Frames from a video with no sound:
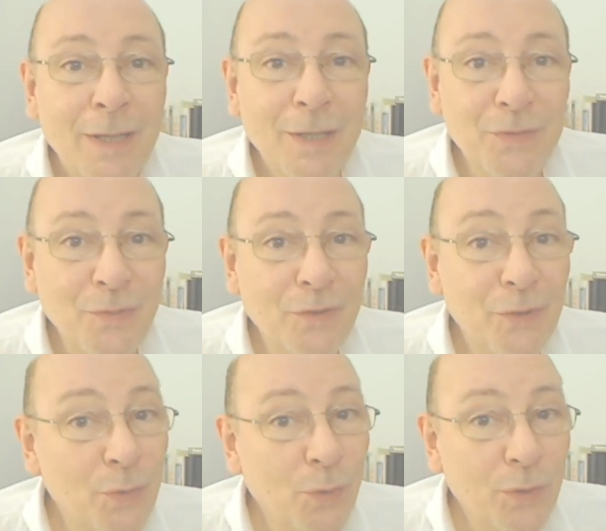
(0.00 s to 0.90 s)
It's full of
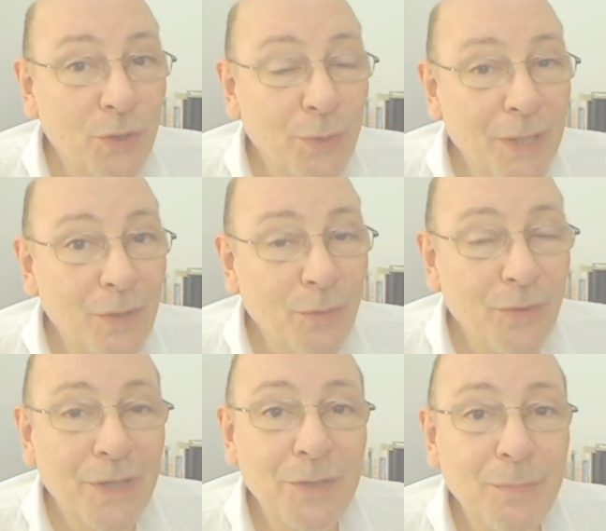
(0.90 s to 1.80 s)
unique,
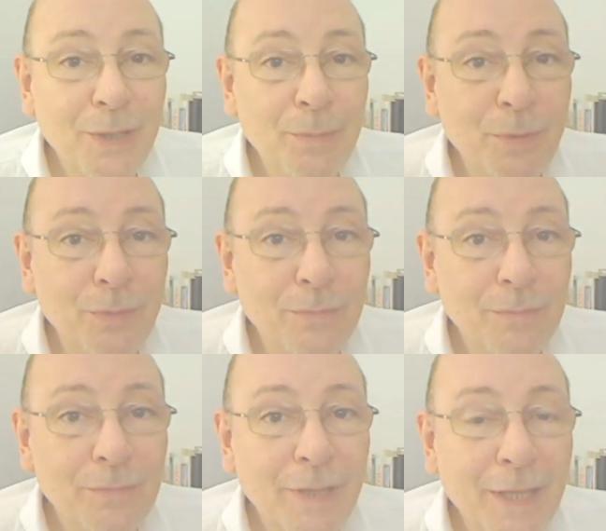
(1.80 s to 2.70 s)
authentic people
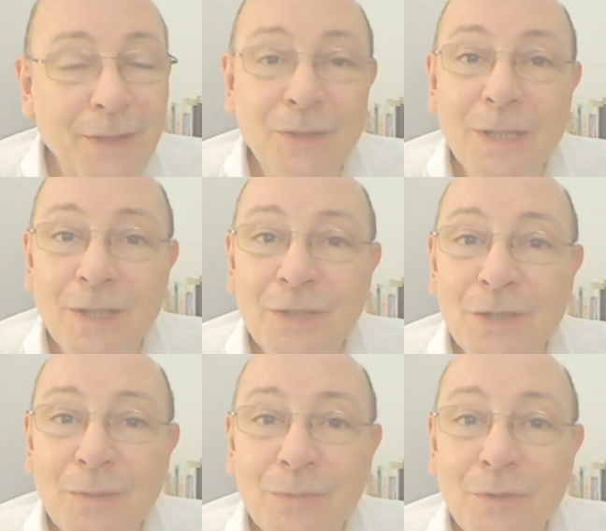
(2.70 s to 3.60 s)
in, the, in
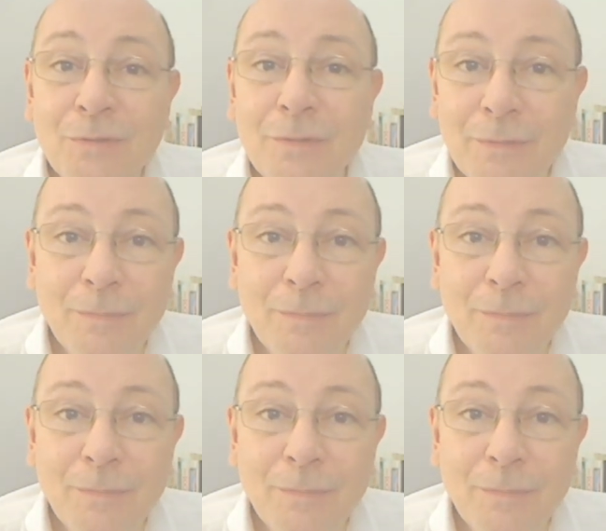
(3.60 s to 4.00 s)
terms of